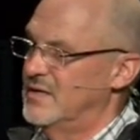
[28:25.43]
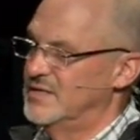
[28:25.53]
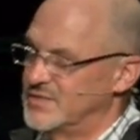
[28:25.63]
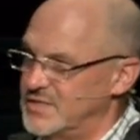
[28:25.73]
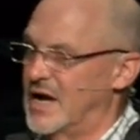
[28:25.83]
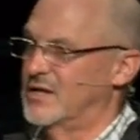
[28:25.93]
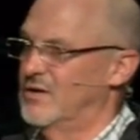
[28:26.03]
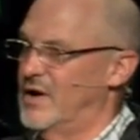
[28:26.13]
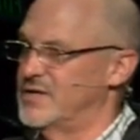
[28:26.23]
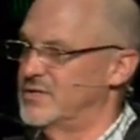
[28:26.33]
is a
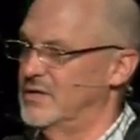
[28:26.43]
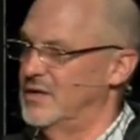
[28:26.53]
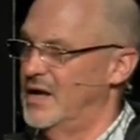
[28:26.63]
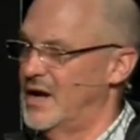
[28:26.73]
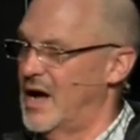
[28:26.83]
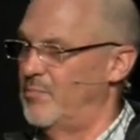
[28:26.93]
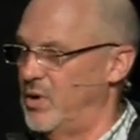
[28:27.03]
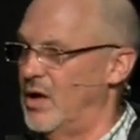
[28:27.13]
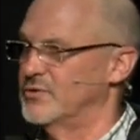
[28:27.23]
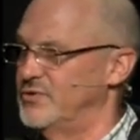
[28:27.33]
declaration, and I
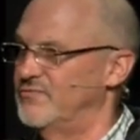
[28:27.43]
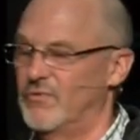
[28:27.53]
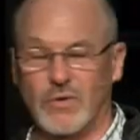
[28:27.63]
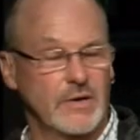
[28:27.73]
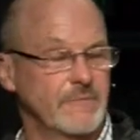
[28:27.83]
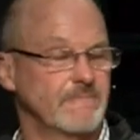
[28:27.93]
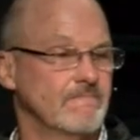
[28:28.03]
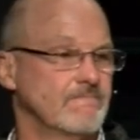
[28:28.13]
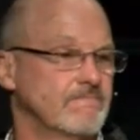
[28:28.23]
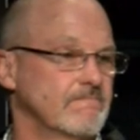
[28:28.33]
applaud you for it.
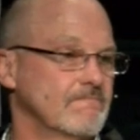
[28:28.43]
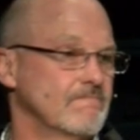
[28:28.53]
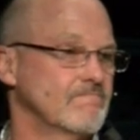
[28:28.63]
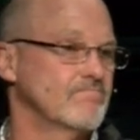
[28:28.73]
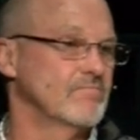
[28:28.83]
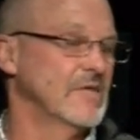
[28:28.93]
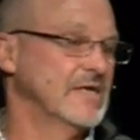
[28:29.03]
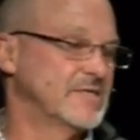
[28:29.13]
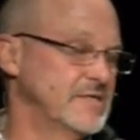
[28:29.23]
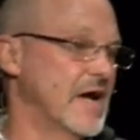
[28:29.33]

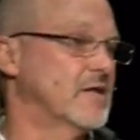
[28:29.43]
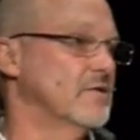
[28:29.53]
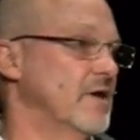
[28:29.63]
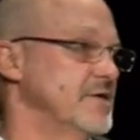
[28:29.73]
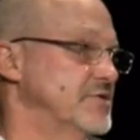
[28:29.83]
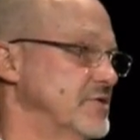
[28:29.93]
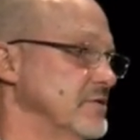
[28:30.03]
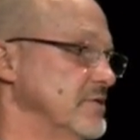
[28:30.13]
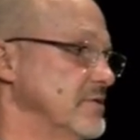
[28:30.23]
It's a declaration.